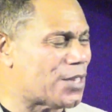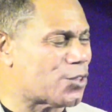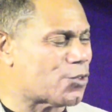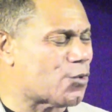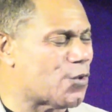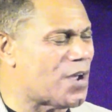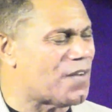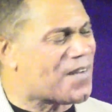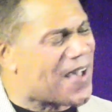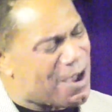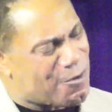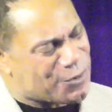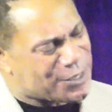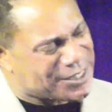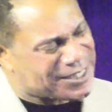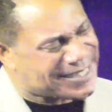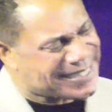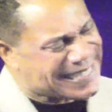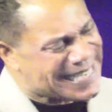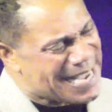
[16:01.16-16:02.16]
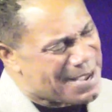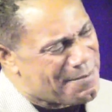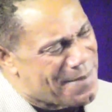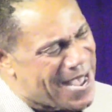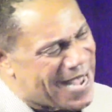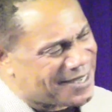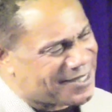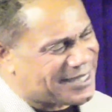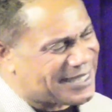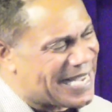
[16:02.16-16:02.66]
through, if I was
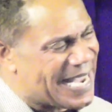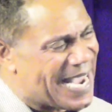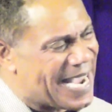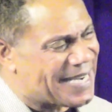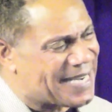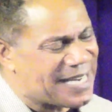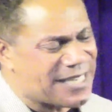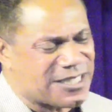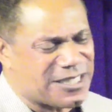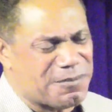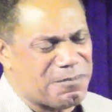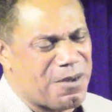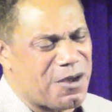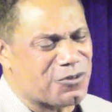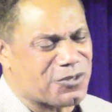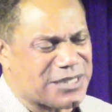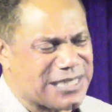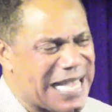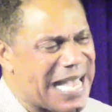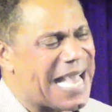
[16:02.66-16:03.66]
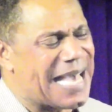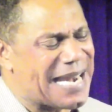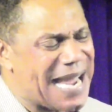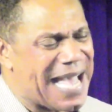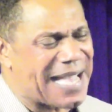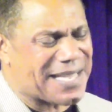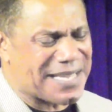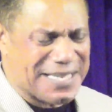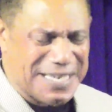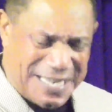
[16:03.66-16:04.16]
semi-sad, that's the most sad
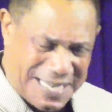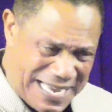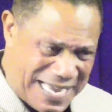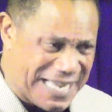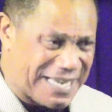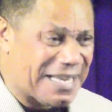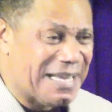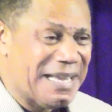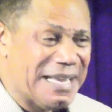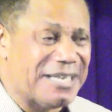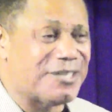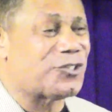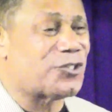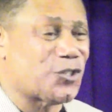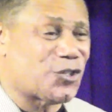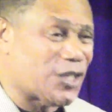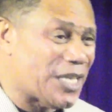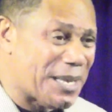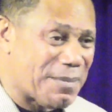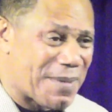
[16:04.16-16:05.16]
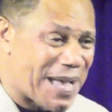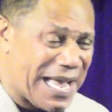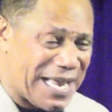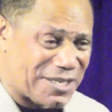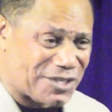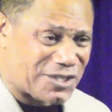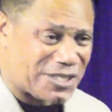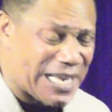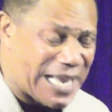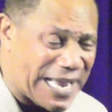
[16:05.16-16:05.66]
I can get, is
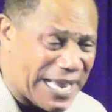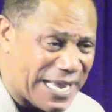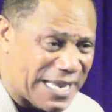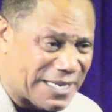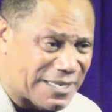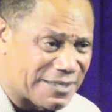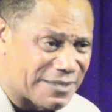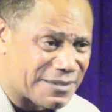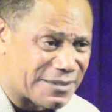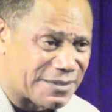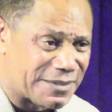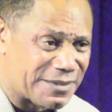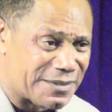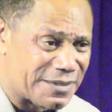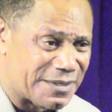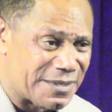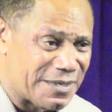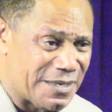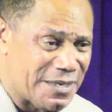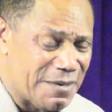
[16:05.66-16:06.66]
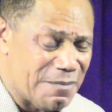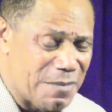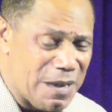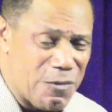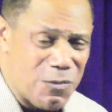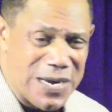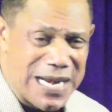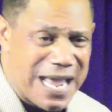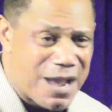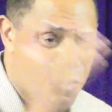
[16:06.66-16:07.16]
semi-sad. But
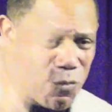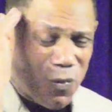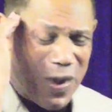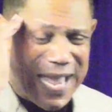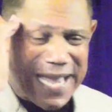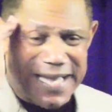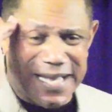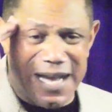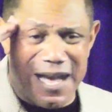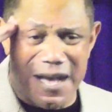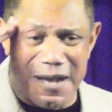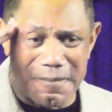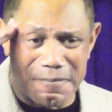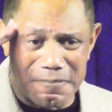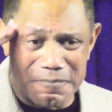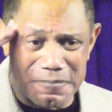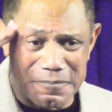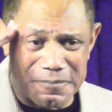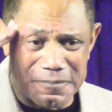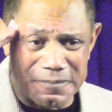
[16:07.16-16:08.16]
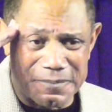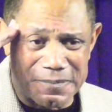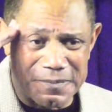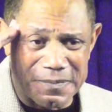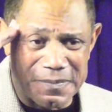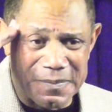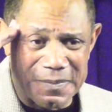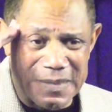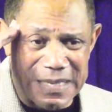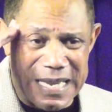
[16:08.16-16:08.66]
when I wake up
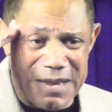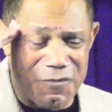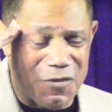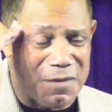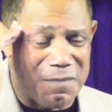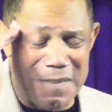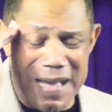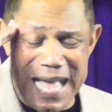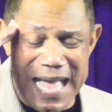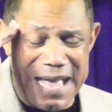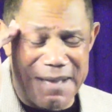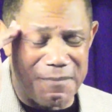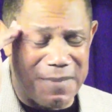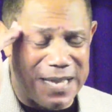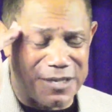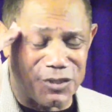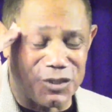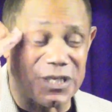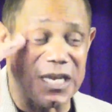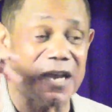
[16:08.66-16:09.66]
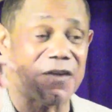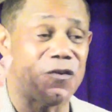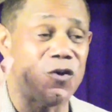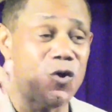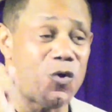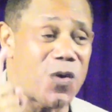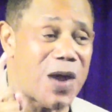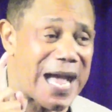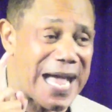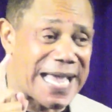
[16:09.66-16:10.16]
and remind myself
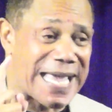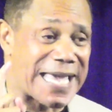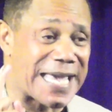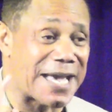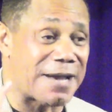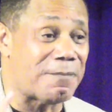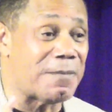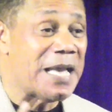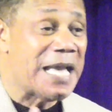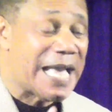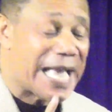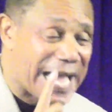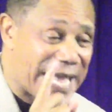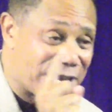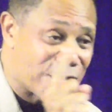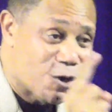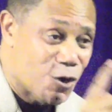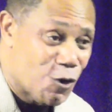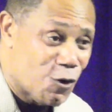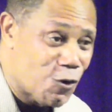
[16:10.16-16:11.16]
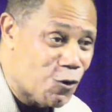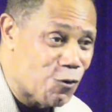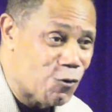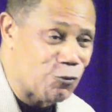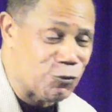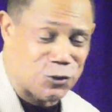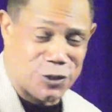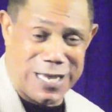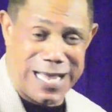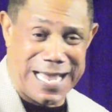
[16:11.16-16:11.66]
who I am and
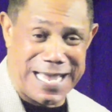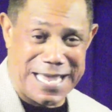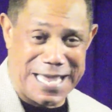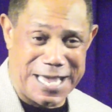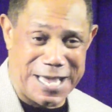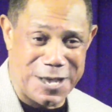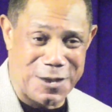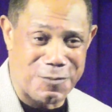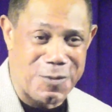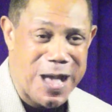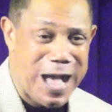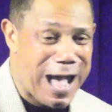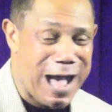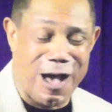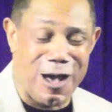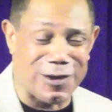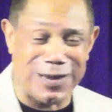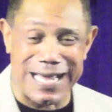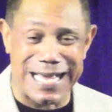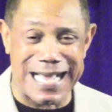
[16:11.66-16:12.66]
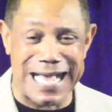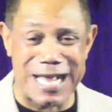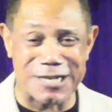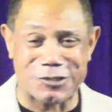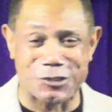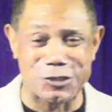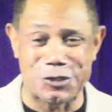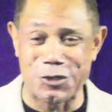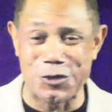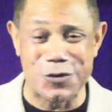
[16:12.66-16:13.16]
whose I am, all I got
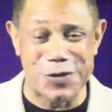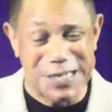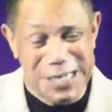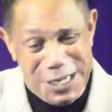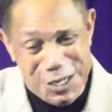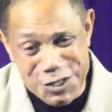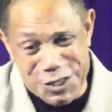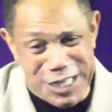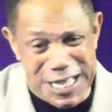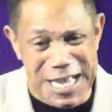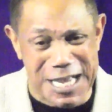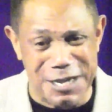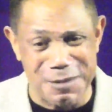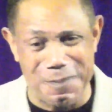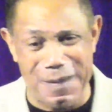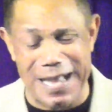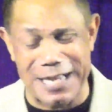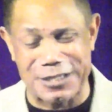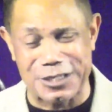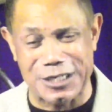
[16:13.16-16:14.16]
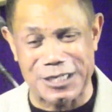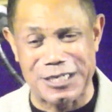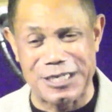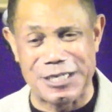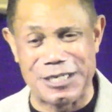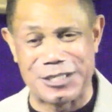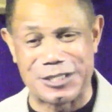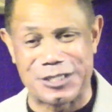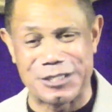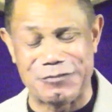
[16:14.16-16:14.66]
to do is think about the
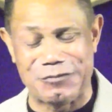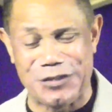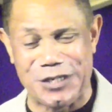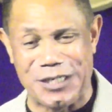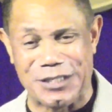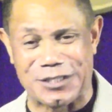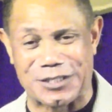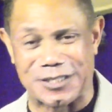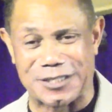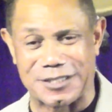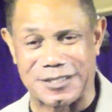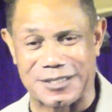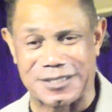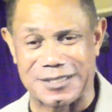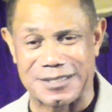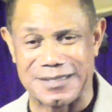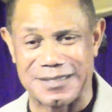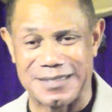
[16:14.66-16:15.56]
goodness of Jesus.